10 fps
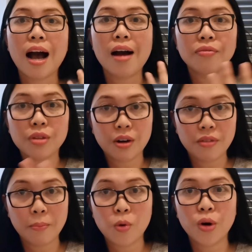after
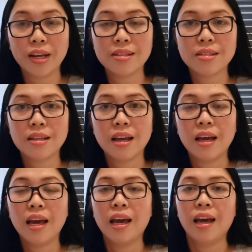of the points.
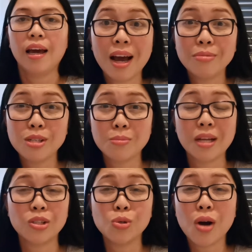We have to
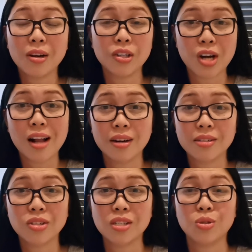spend
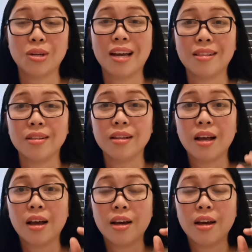$200 just to get that